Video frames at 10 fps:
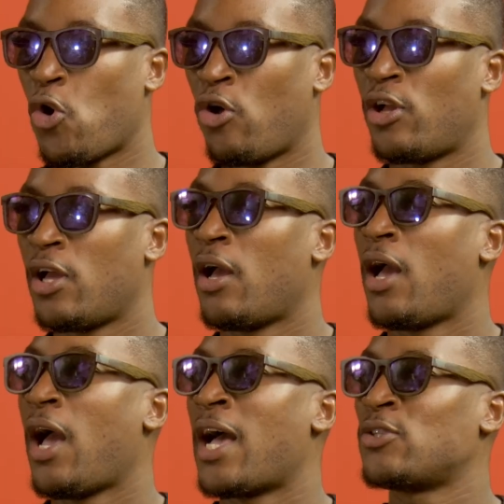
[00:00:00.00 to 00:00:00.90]
call.
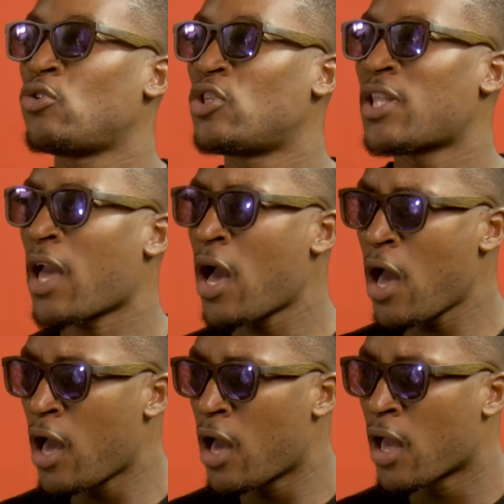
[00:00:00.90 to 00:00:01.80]
Mm-hmm. And so she's like,
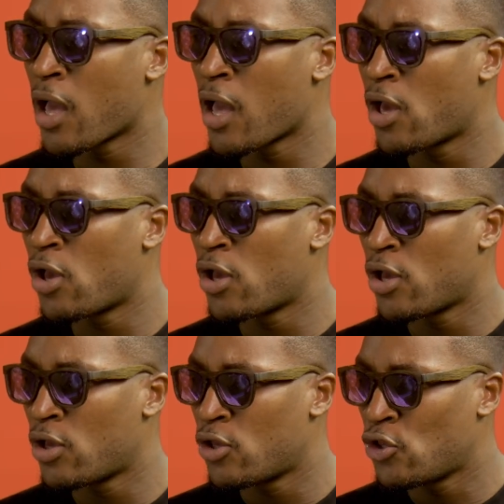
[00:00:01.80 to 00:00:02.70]
"Ah,
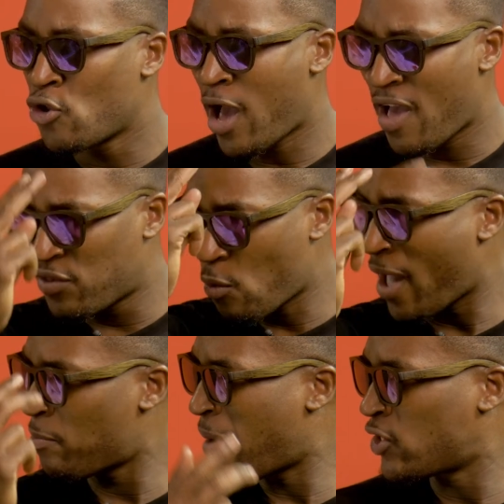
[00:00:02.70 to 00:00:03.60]
you have the
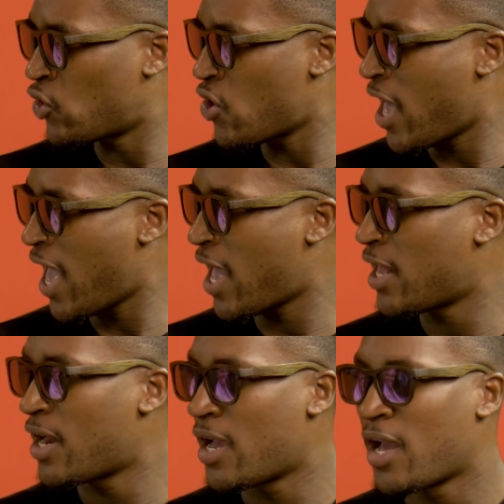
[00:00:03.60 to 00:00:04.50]
white patch on your
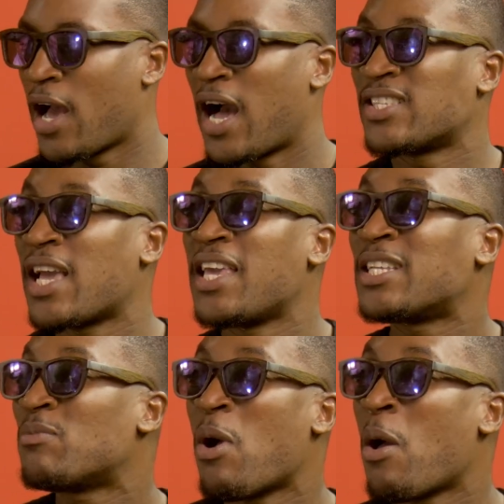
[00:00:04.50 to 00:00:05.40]
head." I was like,
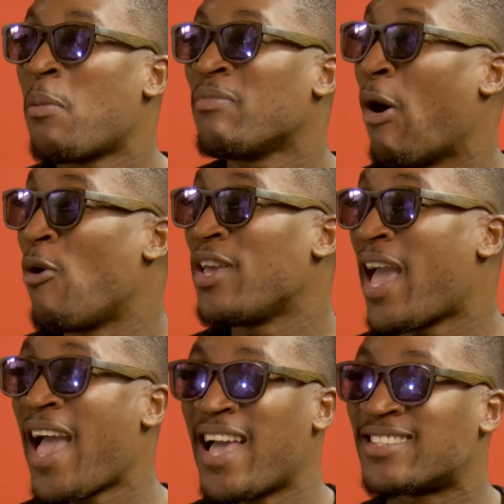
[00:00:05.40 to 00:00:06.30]
"Yes, mom. Oh
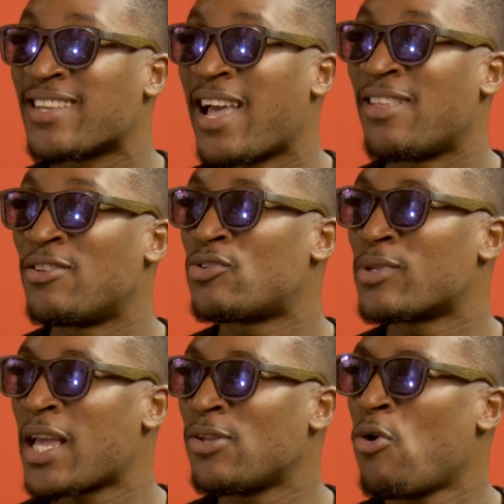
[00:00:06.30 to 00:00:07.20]
yes." And she
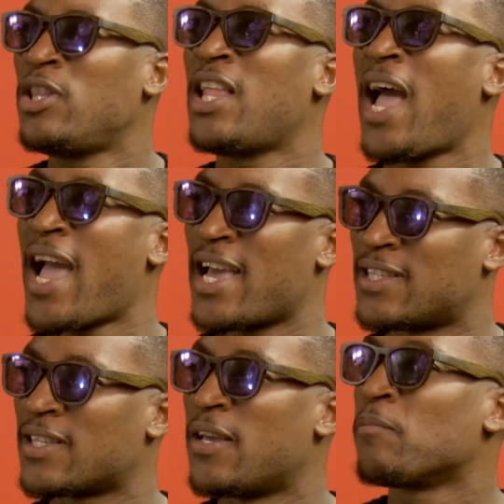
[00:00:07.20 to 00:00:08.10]
was like, "Oh,
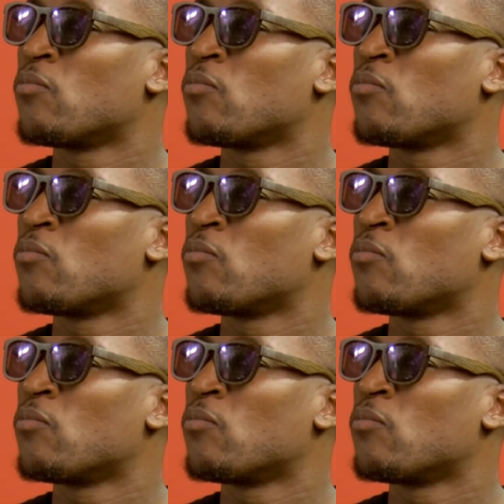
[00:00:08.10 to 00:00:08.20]
nice."